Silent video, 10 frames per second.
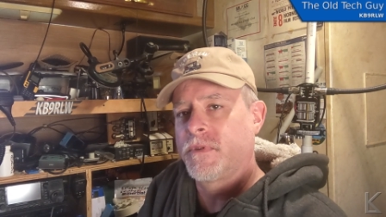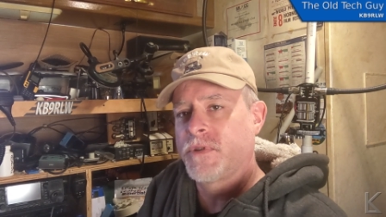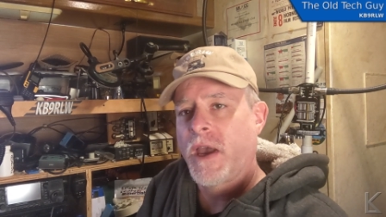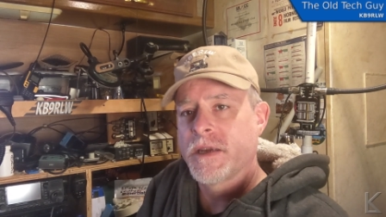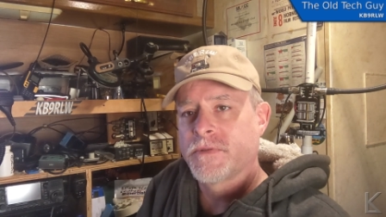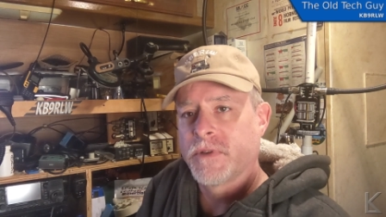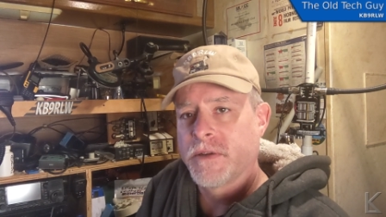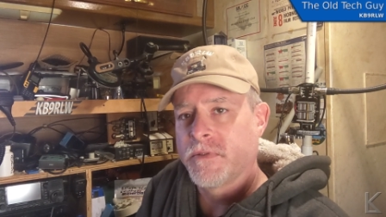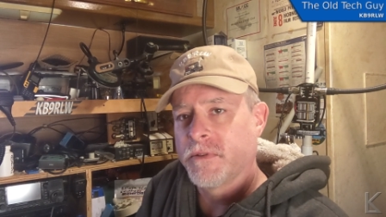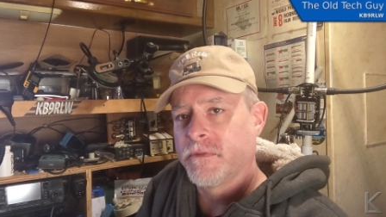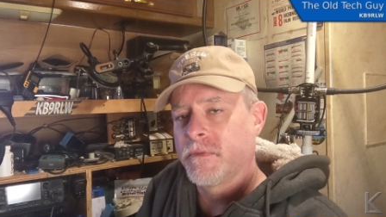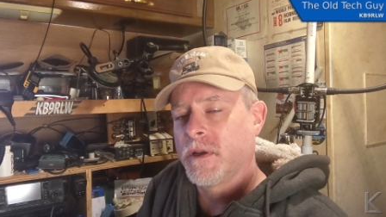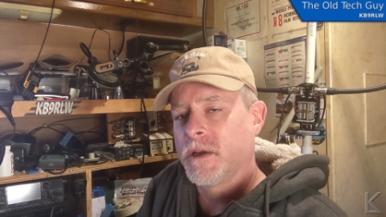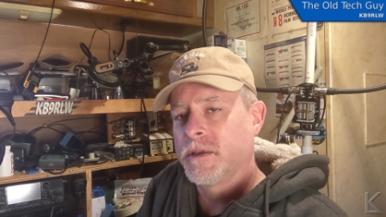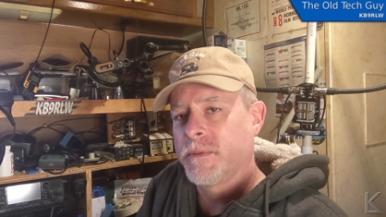sized for different
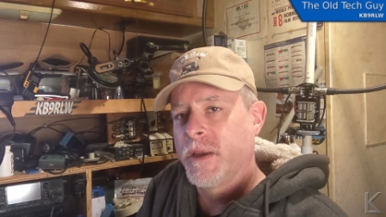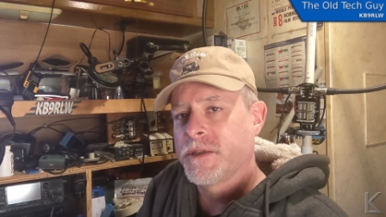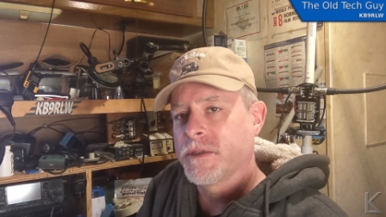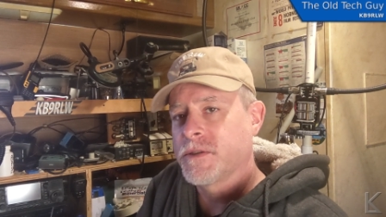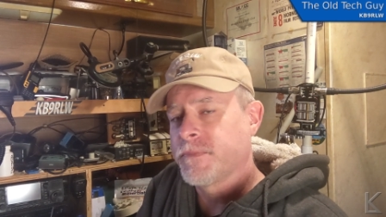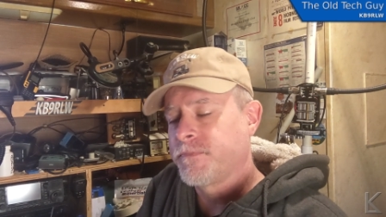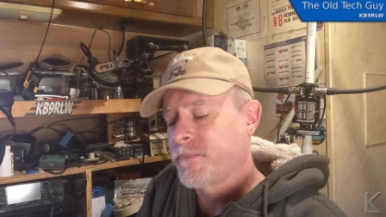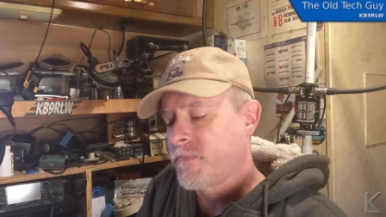uh, dimensions.